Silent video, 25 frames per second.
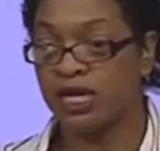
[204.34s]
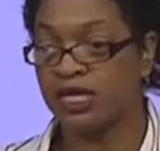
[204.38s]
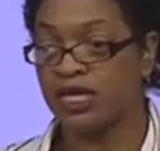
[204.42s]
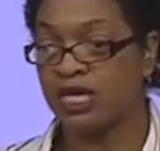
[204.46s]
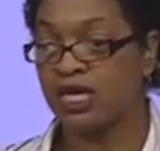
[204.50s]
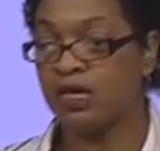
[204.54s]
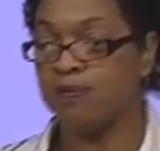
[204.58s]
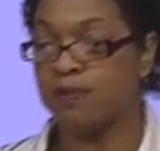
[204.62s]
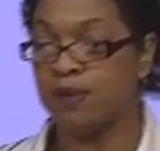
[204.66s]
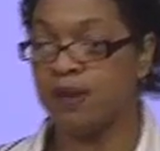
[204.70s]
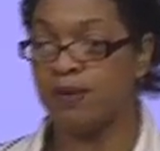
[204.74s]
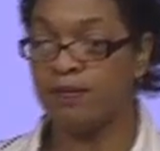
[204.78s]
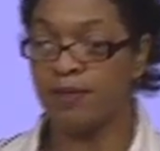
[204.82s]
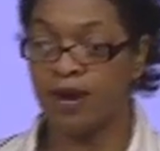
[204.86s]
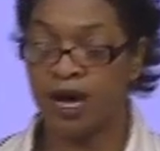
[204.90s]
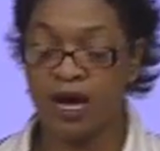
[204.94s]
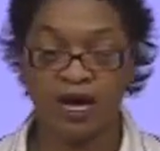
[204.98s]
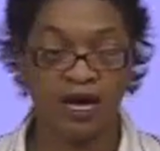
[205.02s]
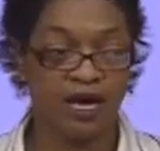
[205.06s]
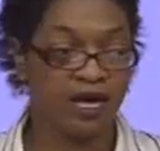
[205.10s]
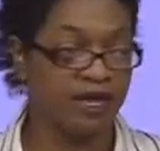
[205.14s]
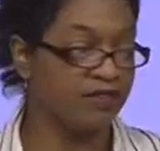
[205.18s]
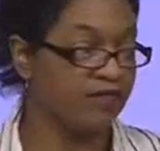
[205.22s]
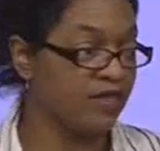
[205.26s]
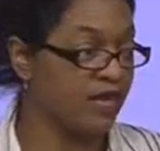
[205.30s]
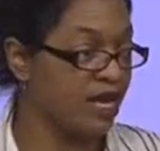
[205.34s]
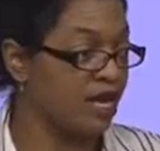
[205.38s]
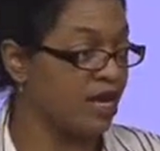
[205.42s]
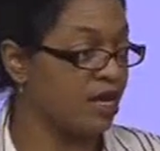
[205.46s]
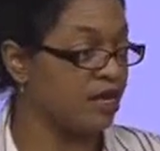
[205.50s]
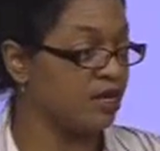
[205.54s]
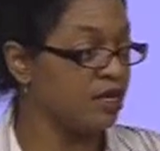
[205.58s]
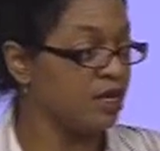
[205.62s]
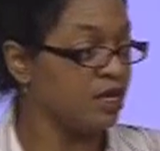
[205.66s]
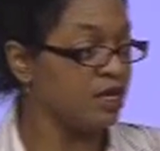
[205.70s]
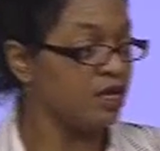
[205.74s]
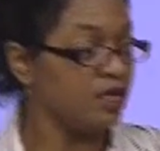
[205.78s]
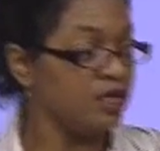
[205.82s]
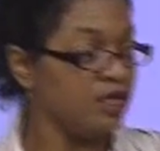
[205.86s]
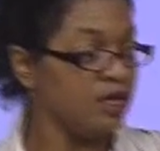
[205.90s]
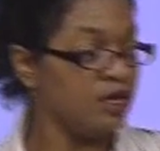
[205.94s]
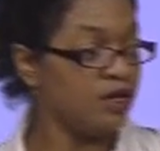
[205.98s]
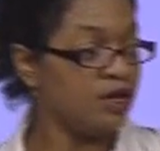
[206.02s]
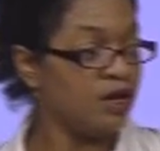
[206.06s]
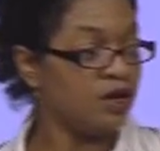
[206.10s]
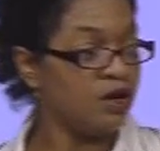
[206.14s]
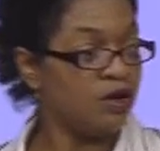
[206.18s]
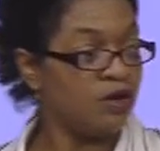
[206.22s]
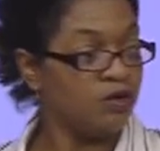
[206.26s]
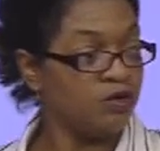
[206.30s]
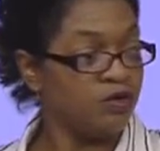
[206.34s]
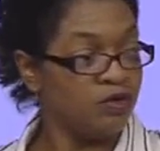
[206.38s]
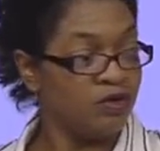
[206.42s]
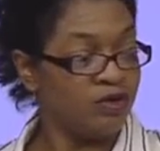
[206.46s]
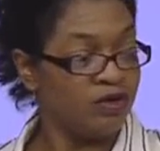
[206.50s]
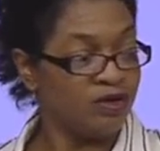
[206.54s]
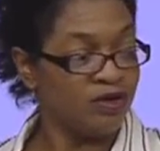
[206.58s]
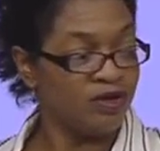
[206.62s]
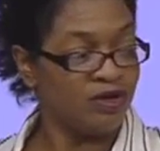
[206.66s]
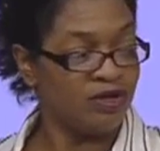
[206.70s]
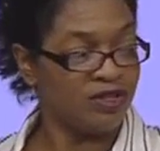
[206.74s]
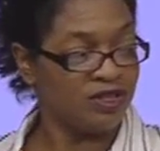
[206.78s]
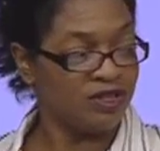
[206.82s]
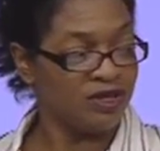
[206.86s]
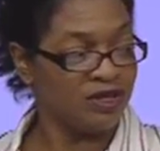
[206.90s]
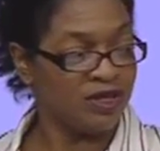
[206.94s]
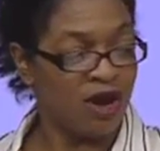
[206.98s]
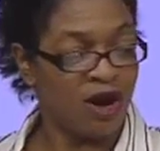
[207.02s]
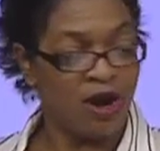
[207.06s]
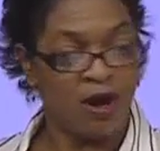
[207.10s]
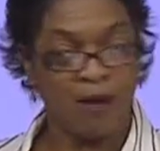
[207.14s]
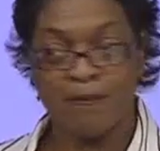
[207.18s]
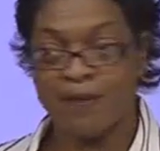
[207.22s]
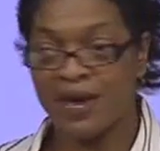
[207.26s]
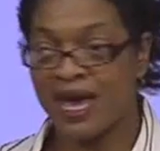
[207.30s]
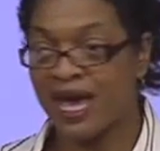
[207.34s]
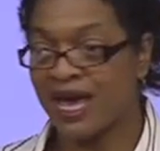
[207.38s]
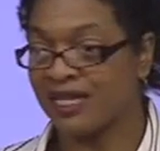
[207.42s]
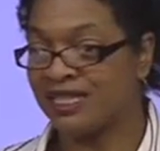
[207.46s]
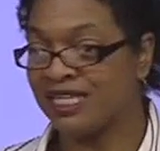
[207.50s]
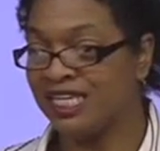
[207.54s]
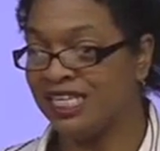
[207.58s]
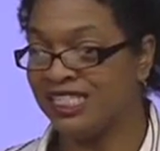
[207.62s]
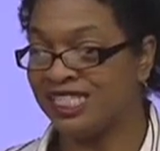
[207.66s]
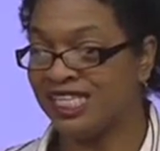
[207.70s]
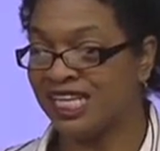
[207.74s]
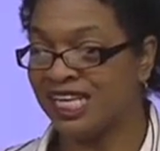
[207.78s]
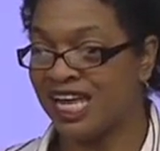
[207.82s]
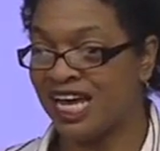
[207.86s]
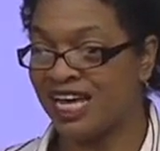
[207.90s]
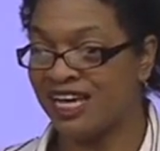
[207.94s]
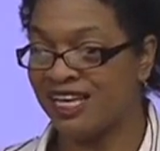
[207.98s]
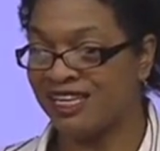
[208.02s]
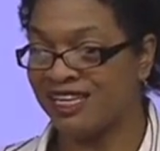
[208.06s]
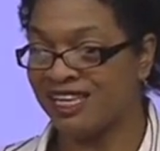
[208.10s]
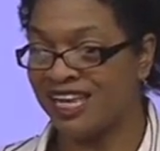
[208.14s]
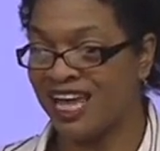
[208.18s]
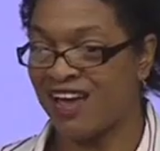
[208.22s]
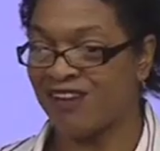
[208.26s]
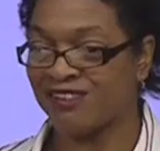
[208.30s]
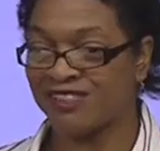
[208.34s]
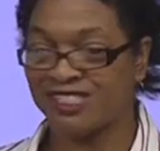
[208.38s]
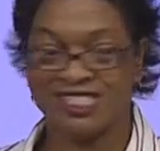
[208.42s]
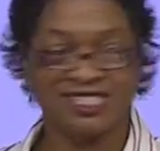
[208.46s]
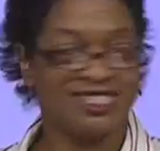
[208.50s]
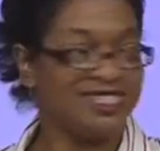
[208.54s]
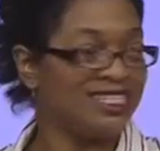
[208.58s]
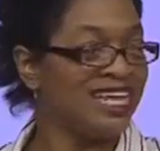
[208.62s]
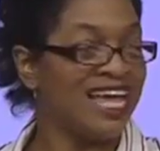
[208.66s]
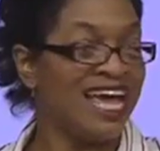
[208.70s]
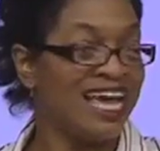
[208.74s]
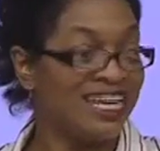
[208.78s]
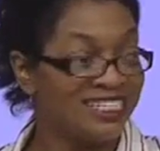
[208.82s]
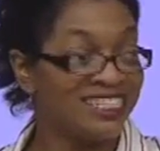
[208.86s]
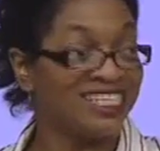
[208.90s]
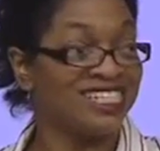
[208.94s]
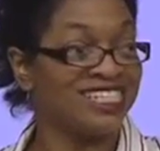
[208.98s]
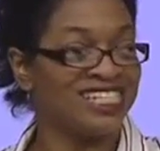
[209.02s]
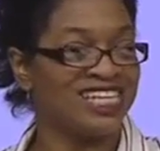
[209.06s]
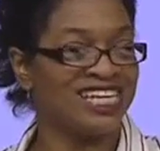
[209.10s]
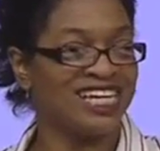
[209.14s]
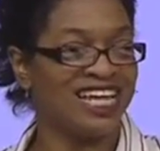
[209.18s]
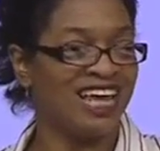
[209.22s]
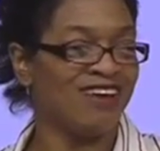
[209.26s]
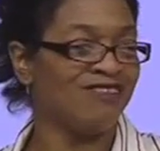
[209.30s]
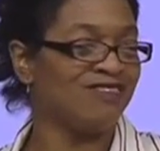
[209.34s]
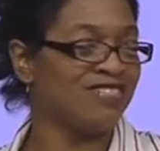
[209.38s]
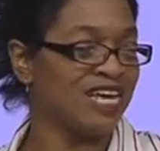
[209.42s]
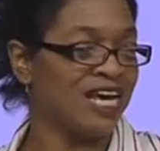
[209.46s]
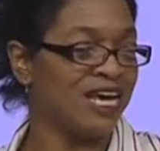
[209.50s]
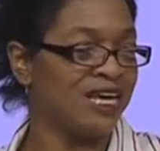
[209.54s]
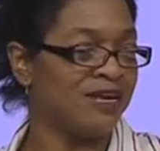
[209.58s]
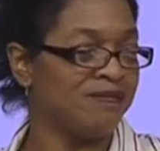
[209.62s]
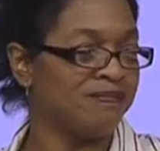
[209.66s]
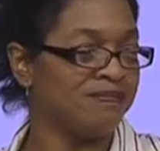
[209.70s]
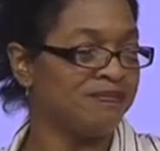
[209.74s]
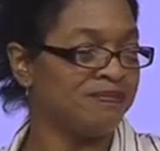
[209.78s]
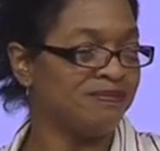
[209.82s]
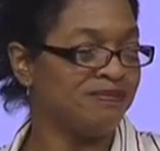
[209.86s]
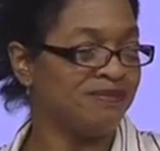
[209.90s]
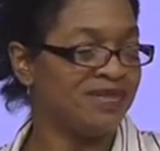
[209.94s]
to keep in mind that, you know, our back needs to last us a lifetime.